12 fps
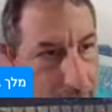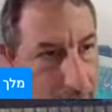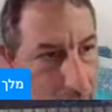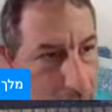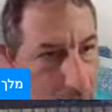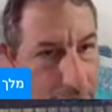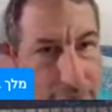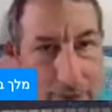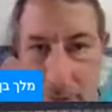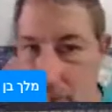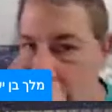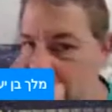well, he
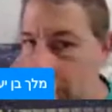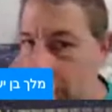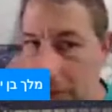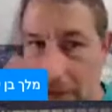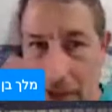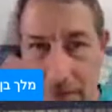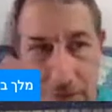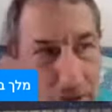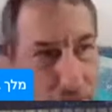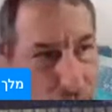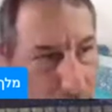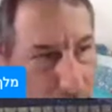was a famous convert to
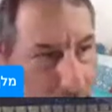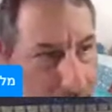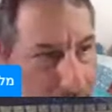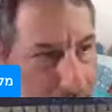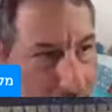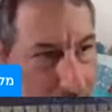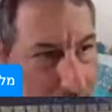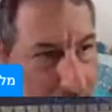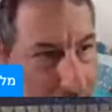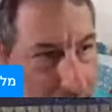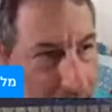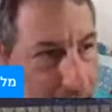Judaism, Tanaic
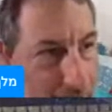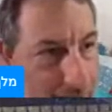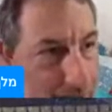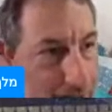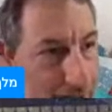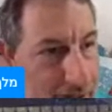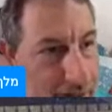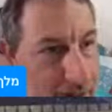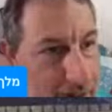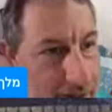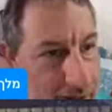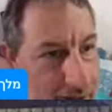
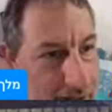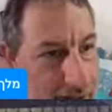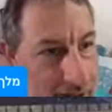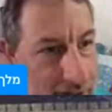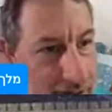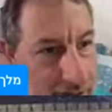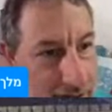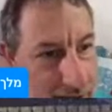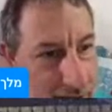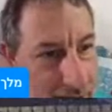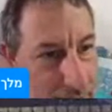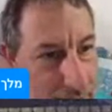
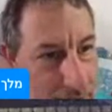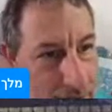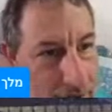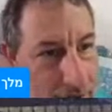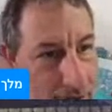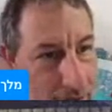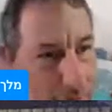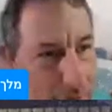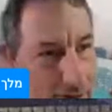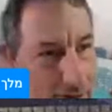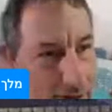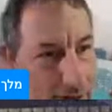times of
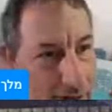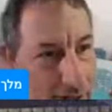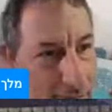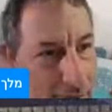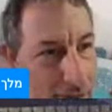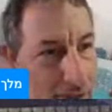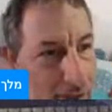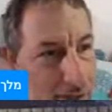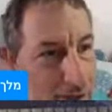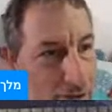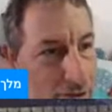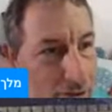Tanaim.
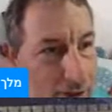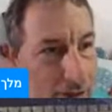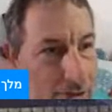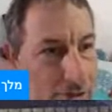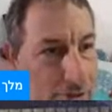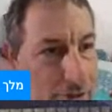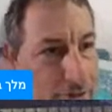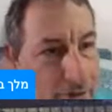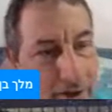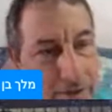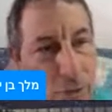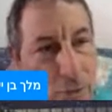So that's 35 to
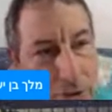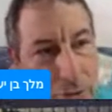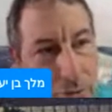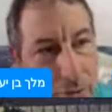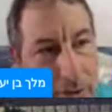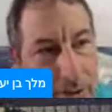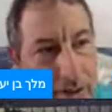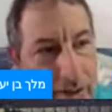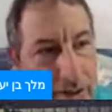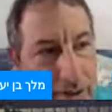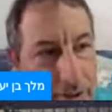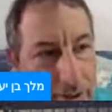120
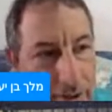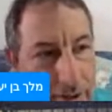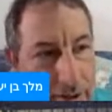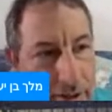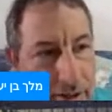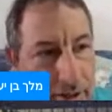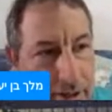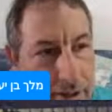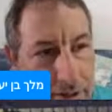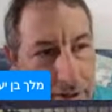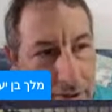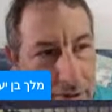CE.
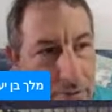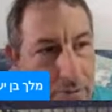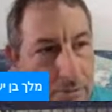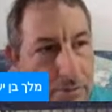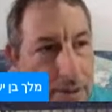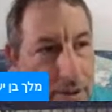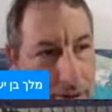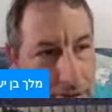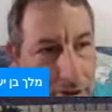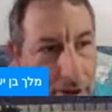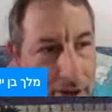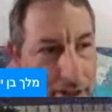So we are talking
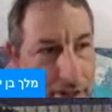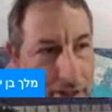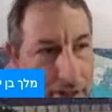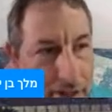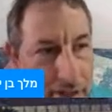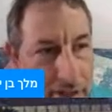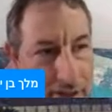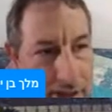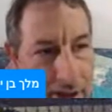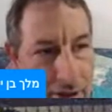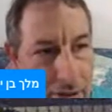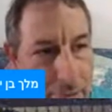now about,
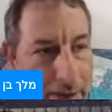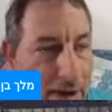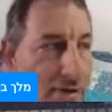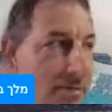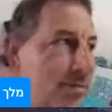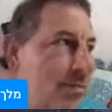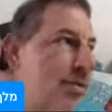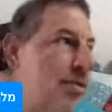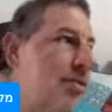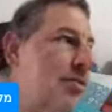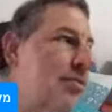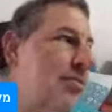so let's see, First
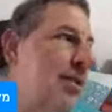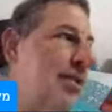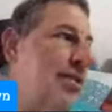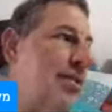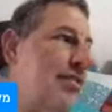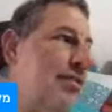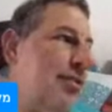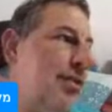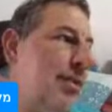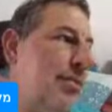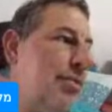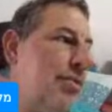Temple was destroyed in
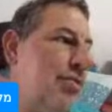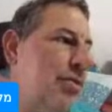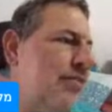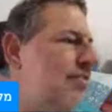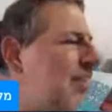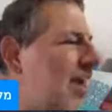585